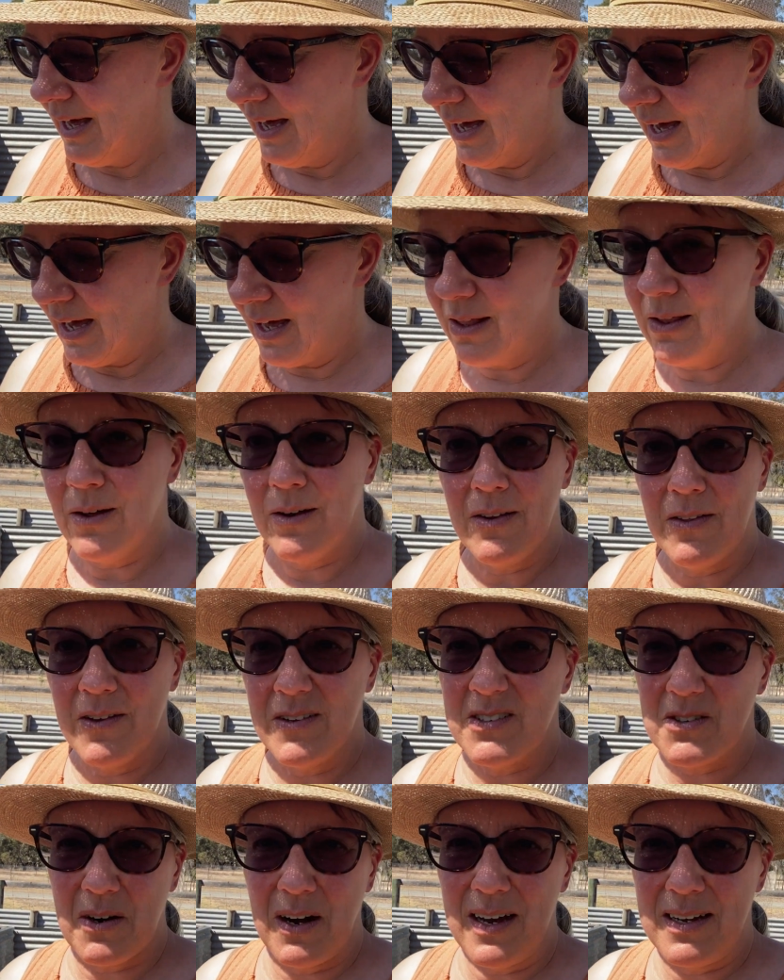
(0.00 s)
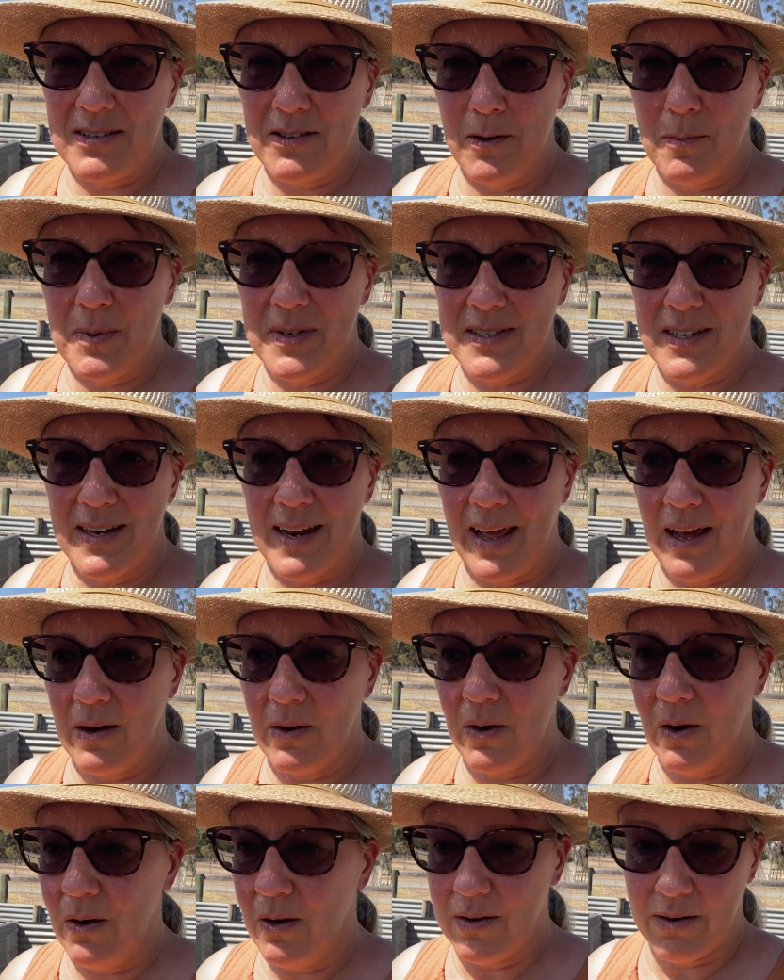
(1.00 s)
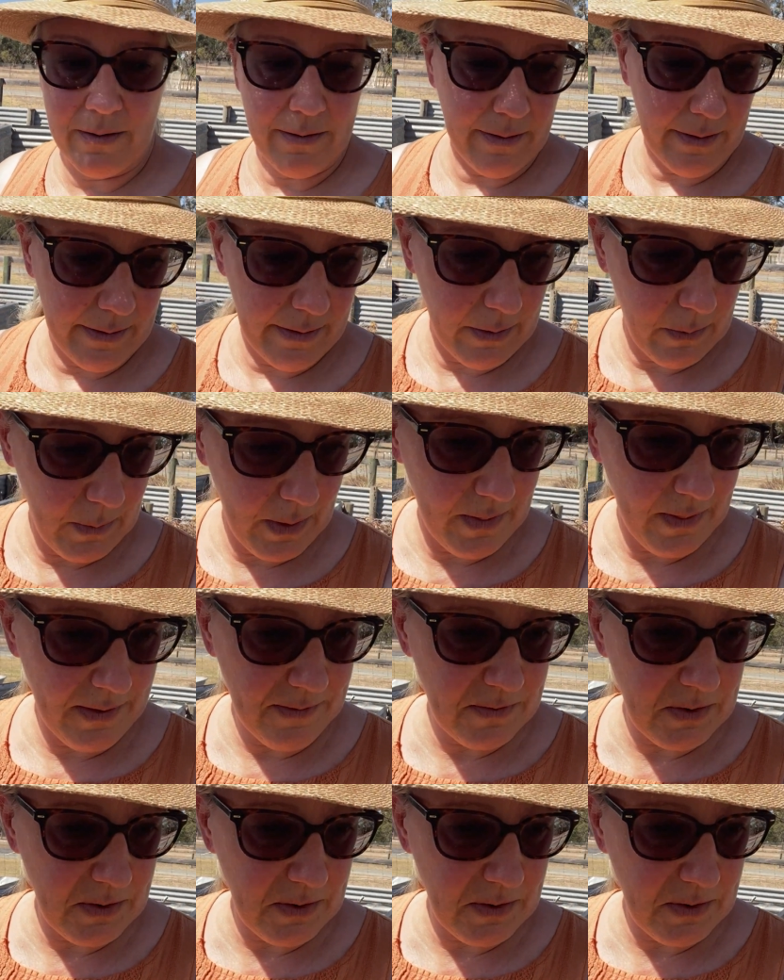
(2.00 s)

a lot of those grasshoppers are now gone. I don't know where they've